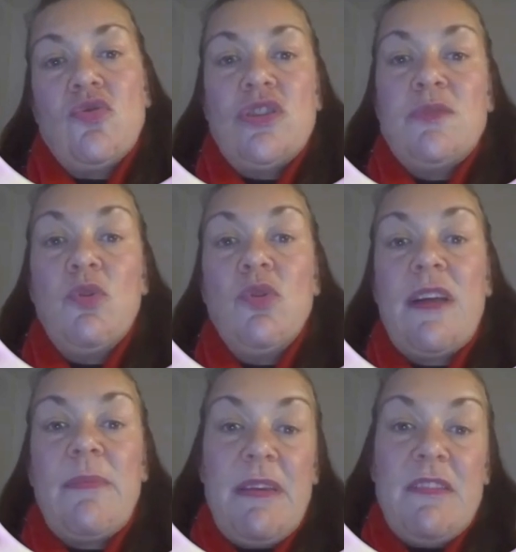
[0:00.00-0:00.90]
or small
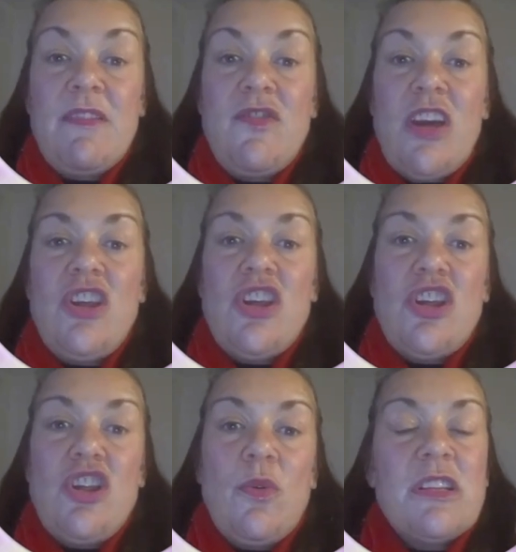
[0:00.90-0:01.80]
that piece of change
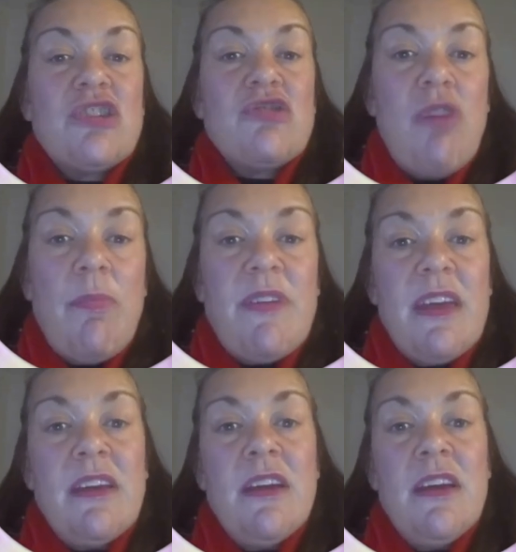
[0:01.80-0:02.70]
is, you are
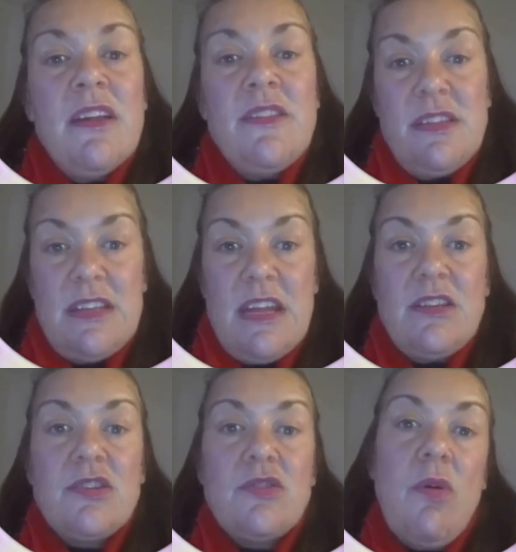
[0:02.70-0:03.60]
disrupting the
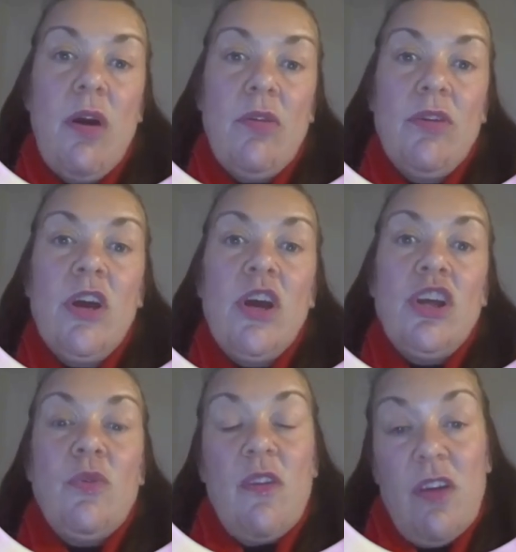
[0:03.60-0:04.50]
status quo.
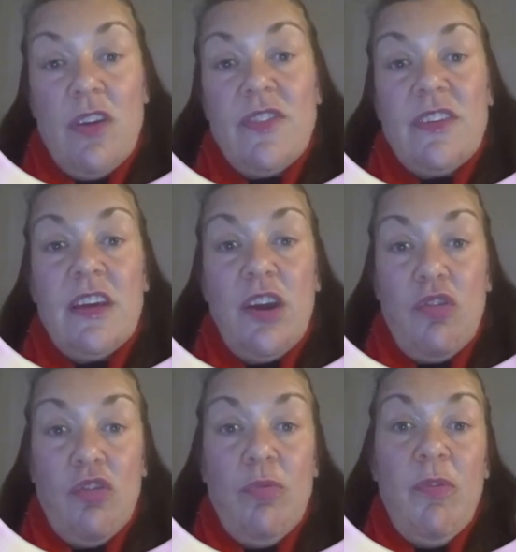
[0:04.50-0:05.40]
You are asking a
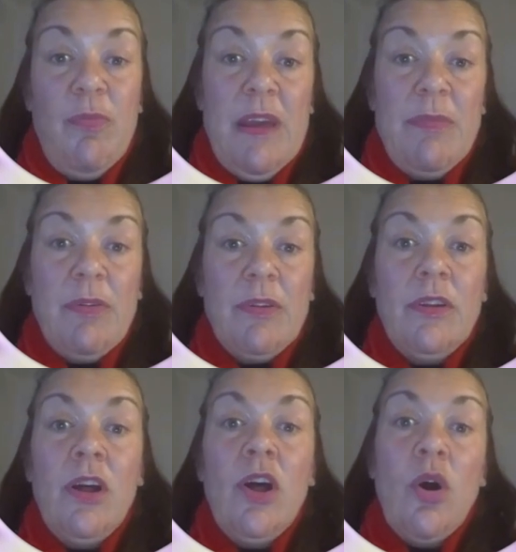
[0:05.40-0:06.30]
group of
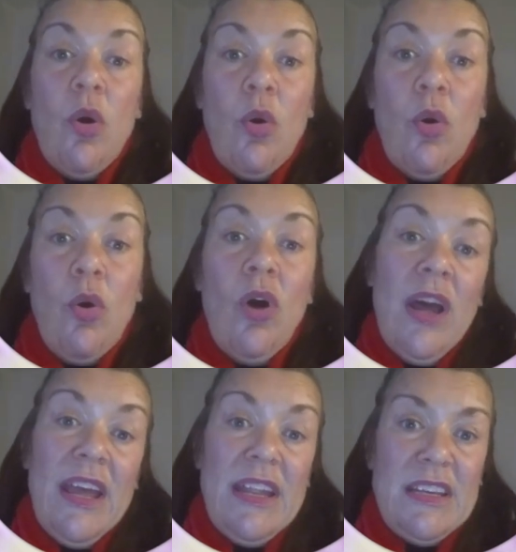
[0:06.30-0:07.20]
people
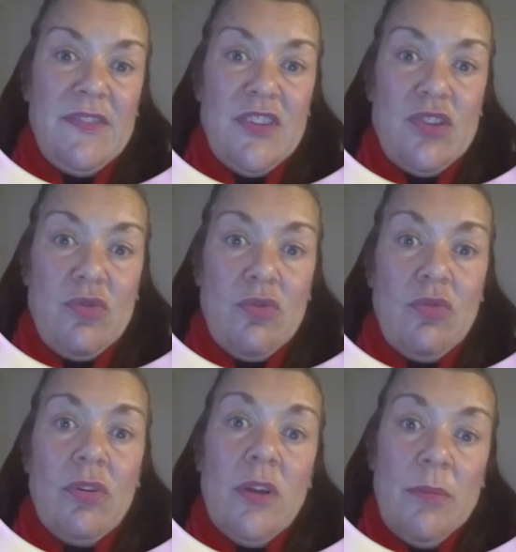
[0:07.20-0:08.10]
or
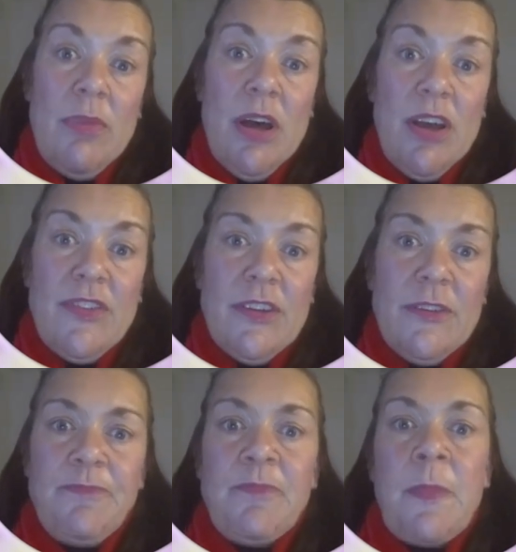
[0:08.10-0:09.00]
individual
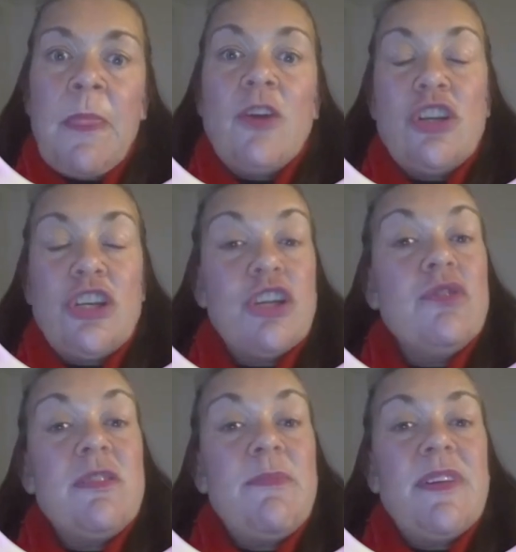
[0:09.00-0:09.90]
person to do
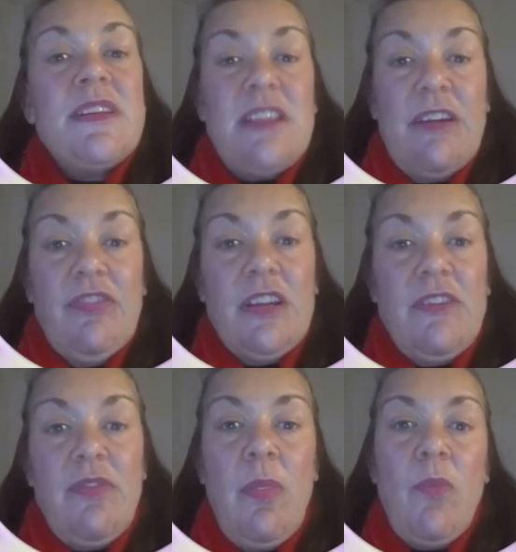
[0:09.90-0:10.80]
something differently
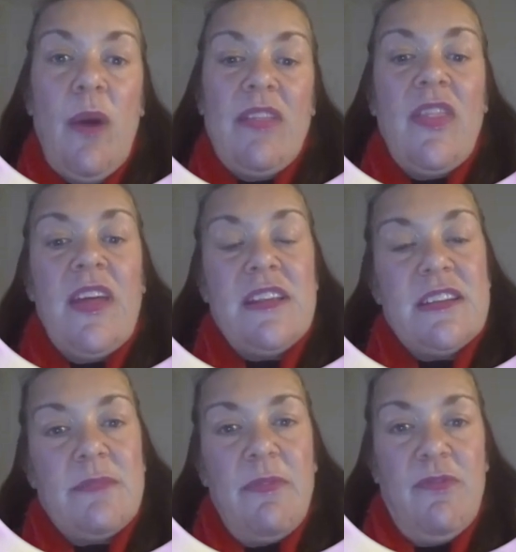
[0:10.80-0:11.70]
from the way that they
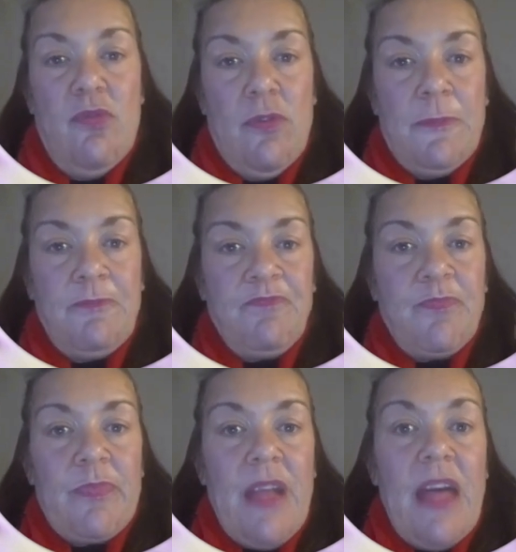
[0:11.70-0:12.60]
did it before.
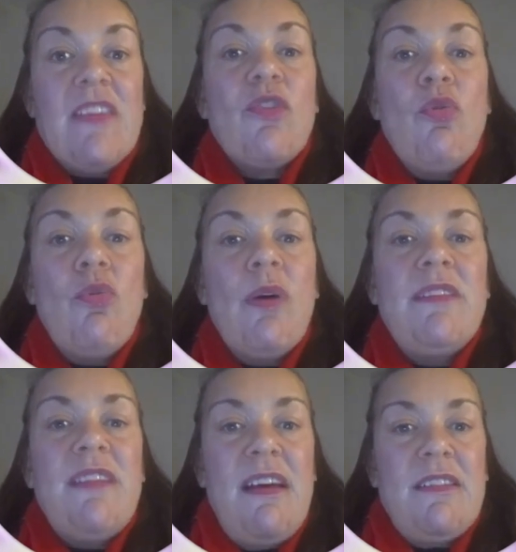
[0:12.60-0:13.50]
And this
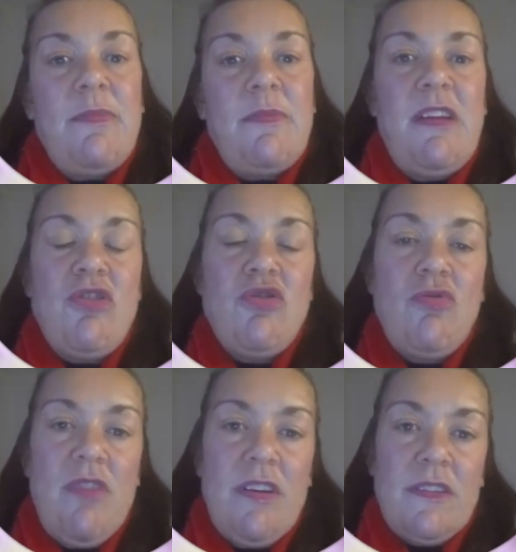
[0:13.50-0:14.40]
always has a
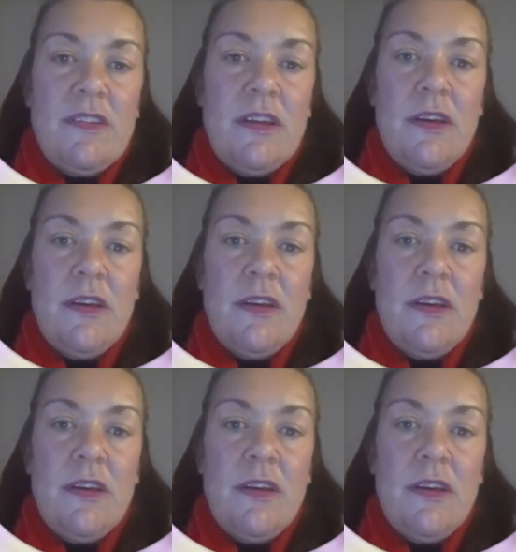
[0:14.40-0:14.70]
potential risk.